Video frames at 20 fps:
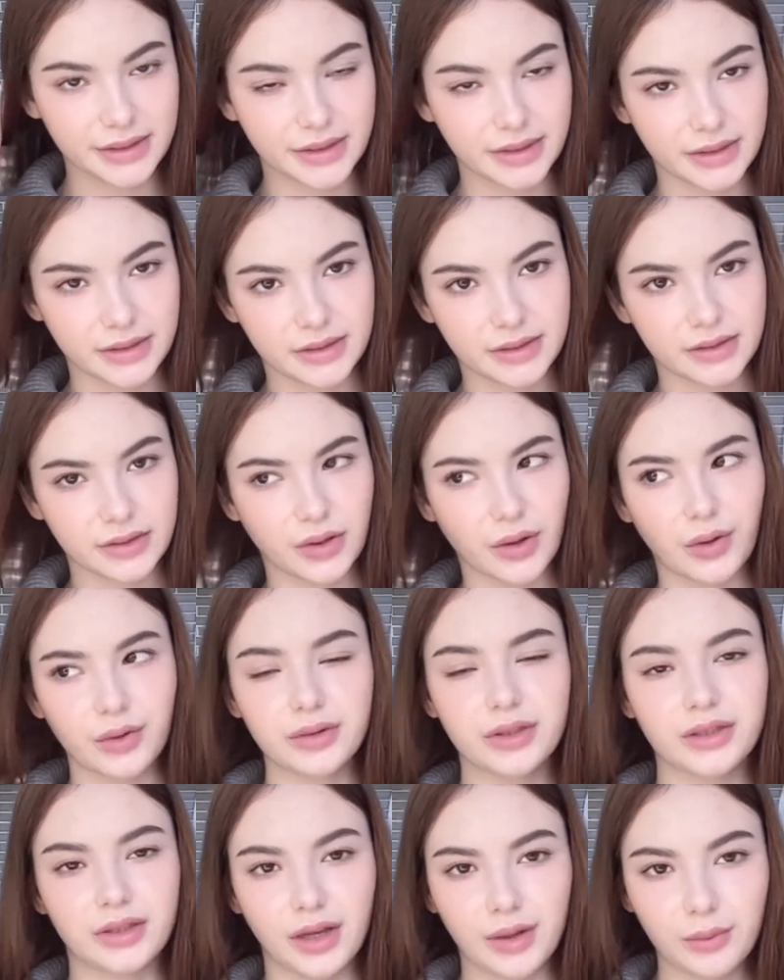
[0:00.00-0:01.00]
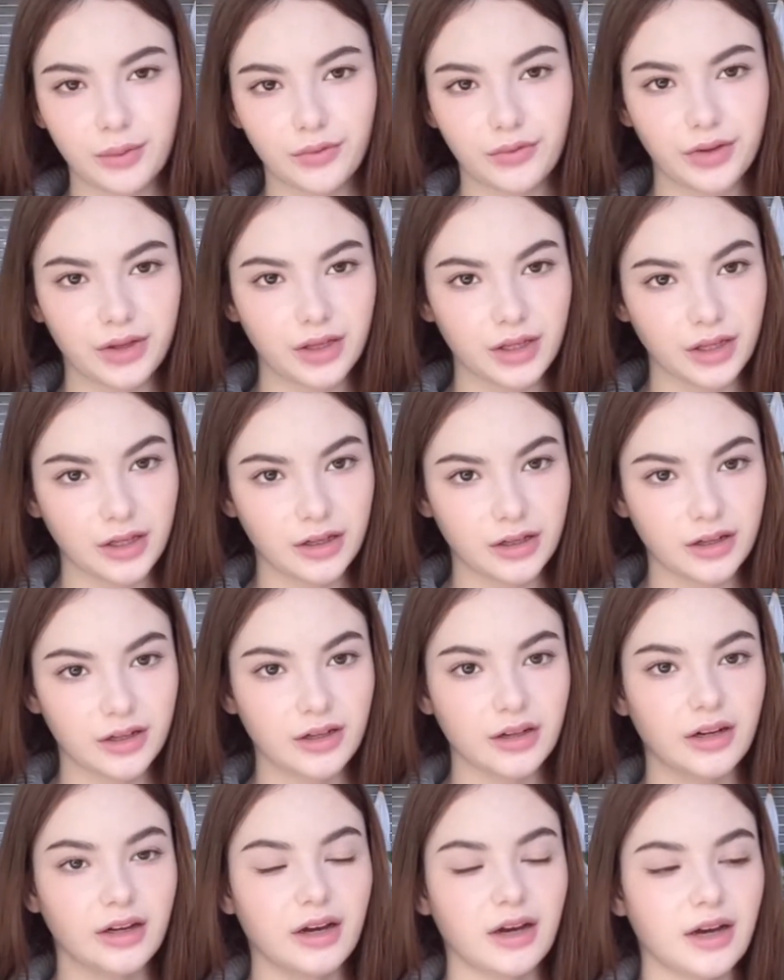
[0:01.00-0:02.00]
it's cold time of the
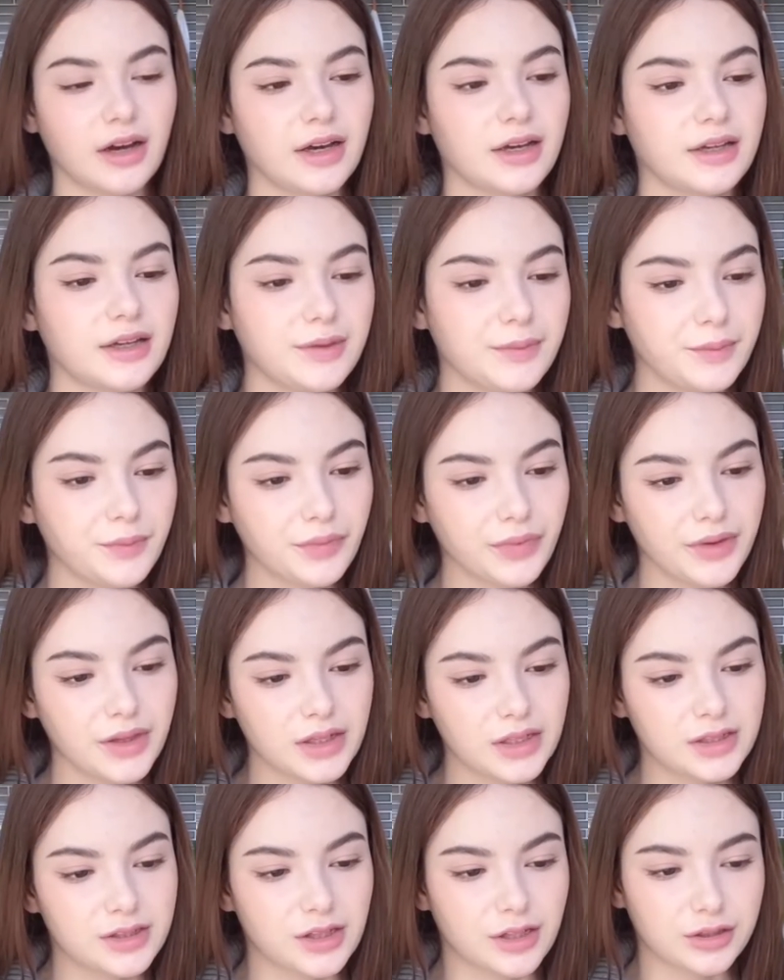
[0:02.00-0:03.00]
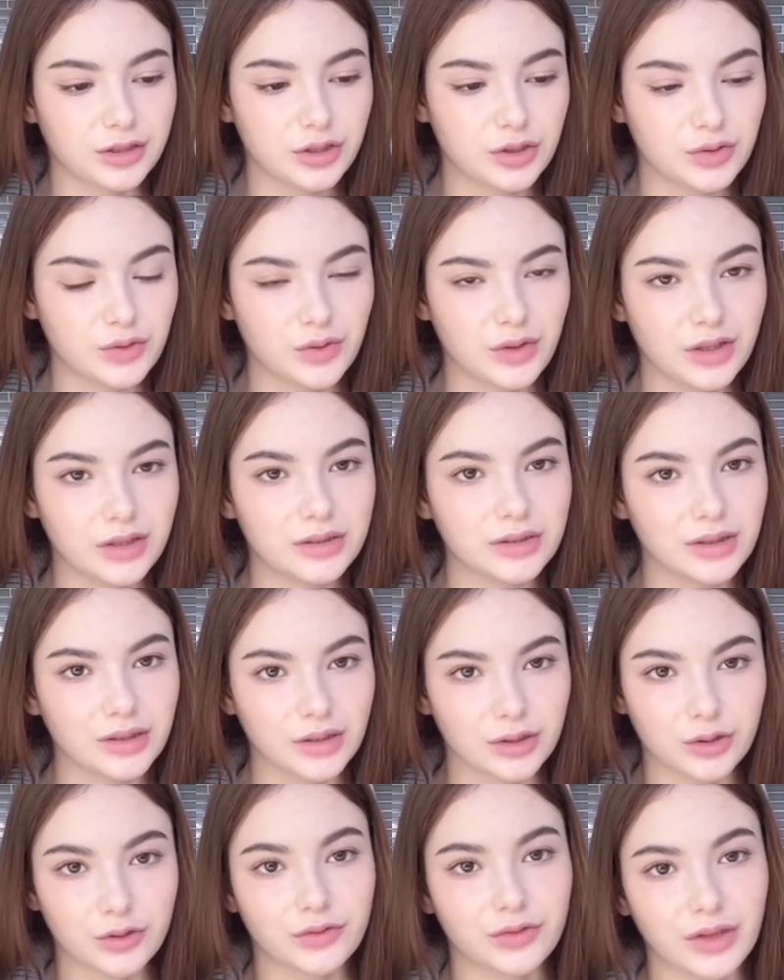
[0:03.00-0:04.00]
year, I started to eat a
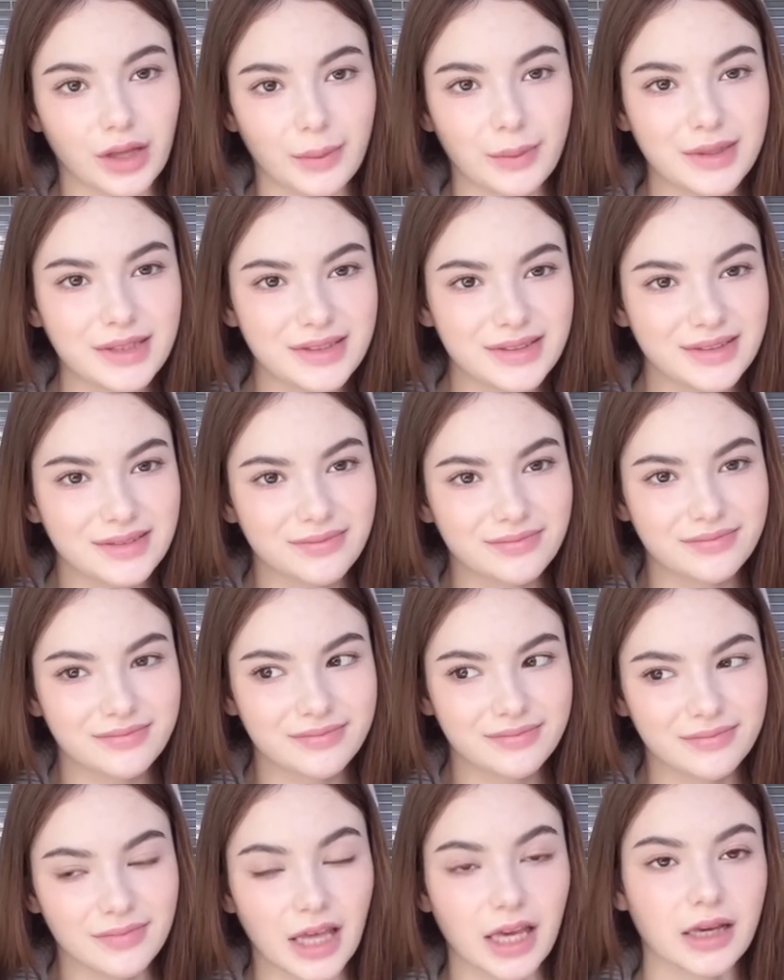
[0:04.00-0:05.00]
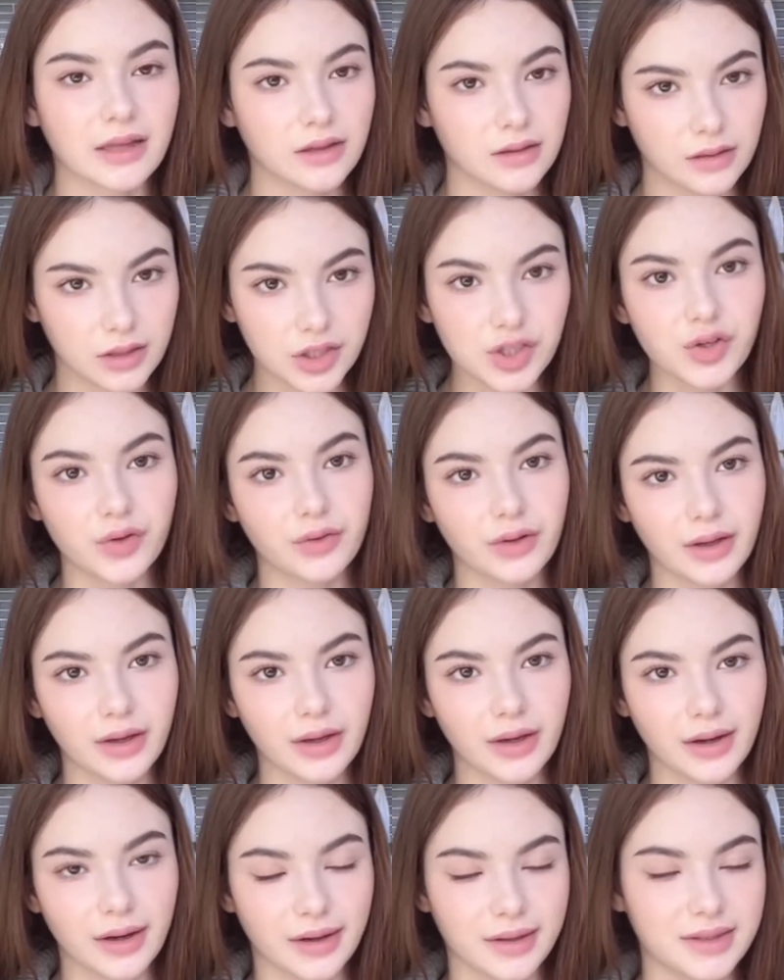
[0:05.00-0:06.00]
lot of lemons. Like,
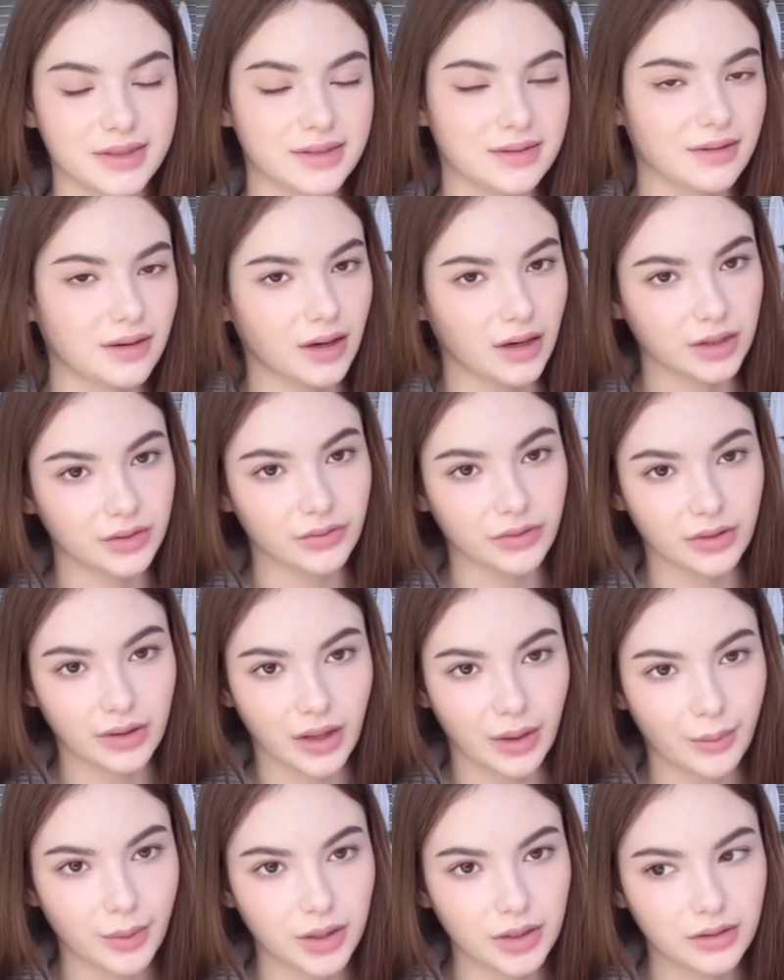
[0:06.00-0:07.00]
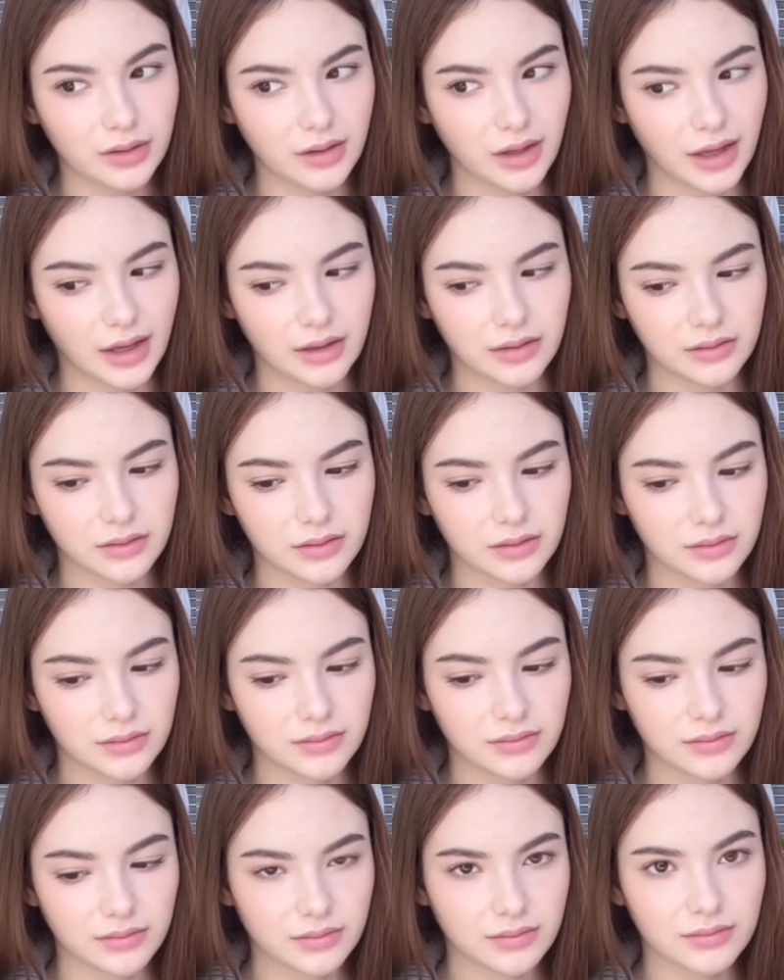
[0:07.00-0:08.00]
literally, I just cut the lemon and
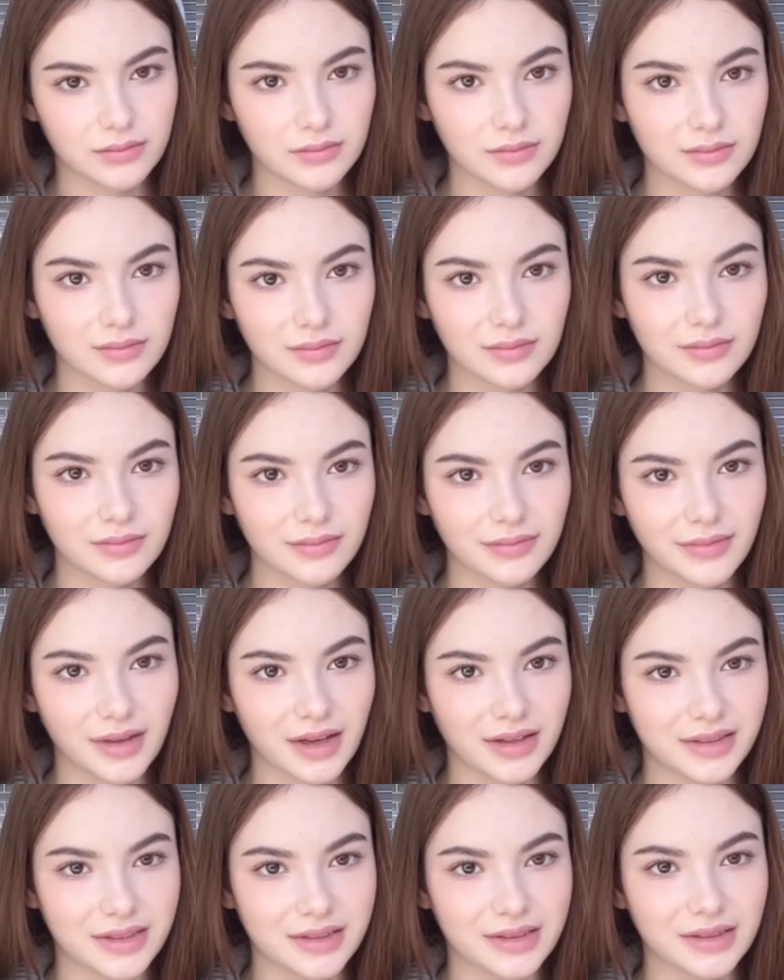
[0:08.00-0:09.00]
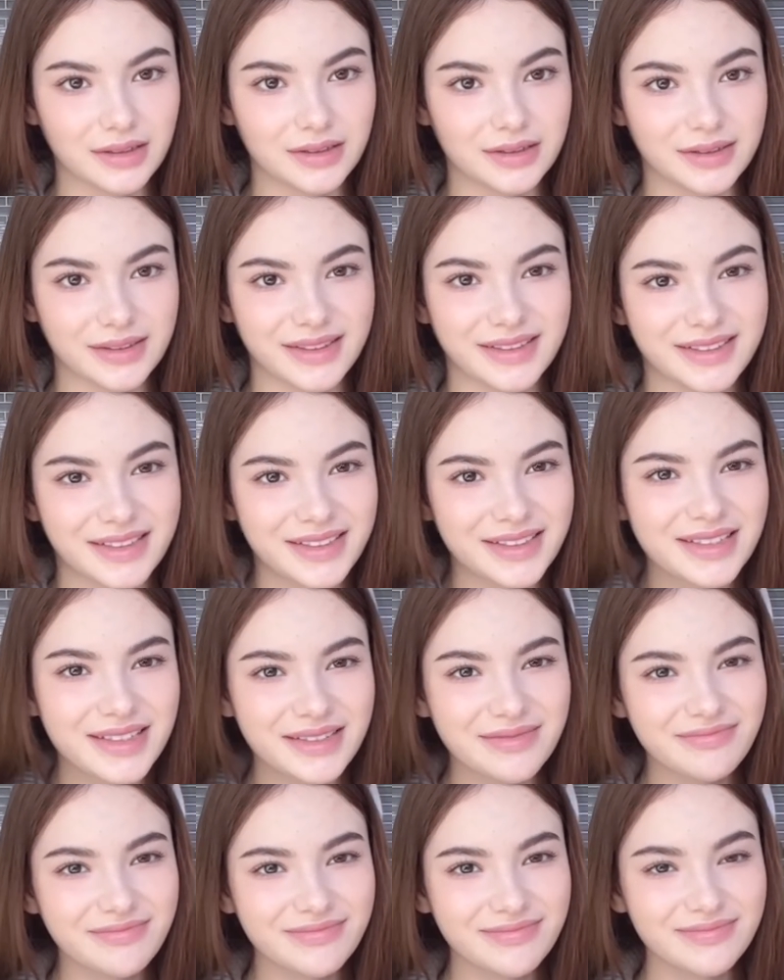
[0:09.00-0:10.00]
I just eat slices.
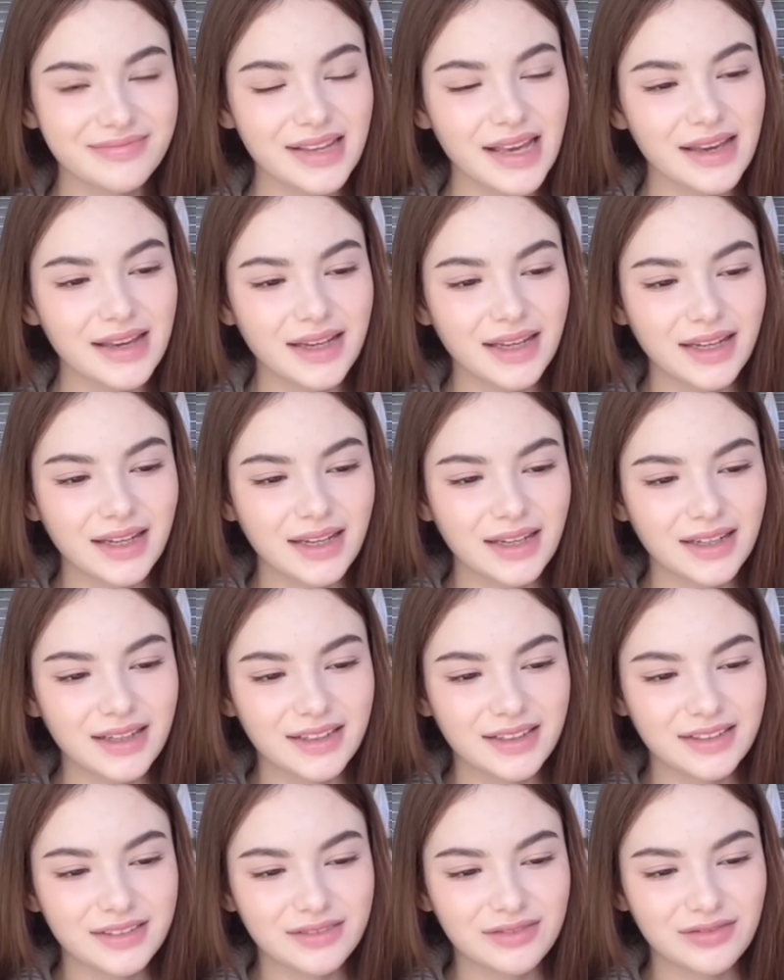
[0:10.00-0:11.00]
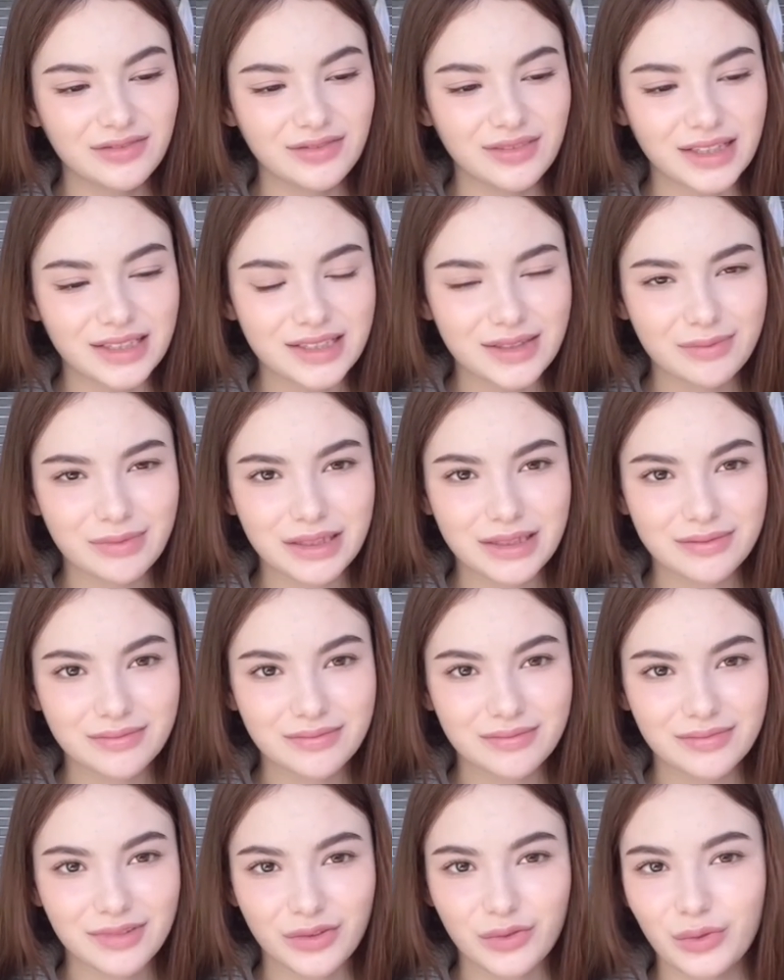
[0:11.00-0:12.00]
That's a bit
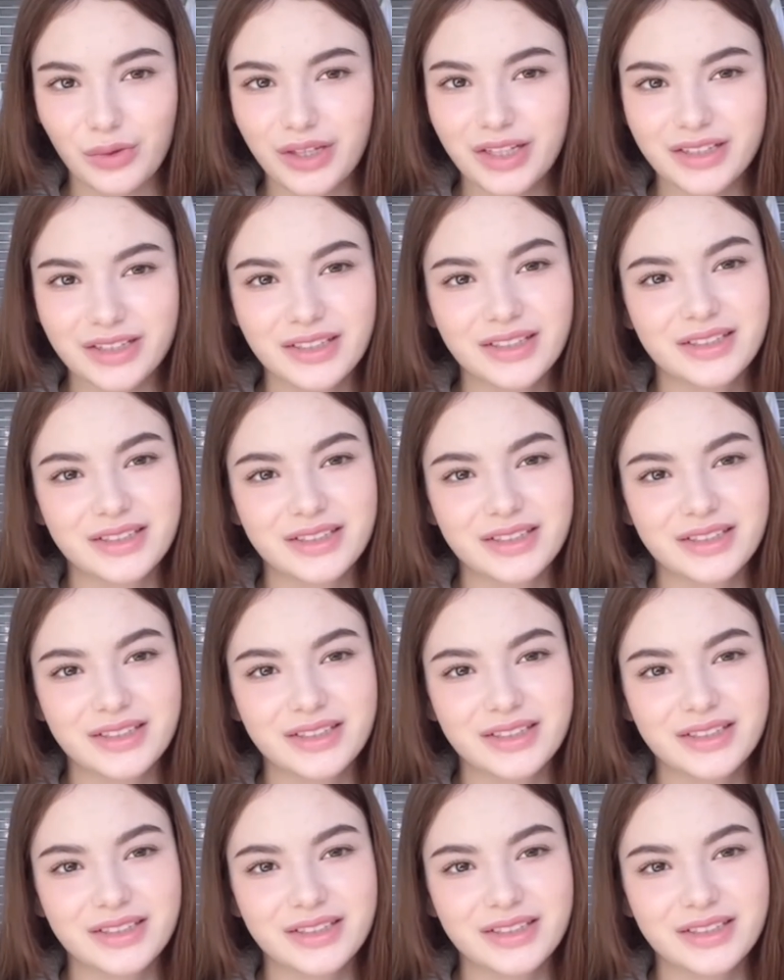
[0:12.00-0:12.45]
weird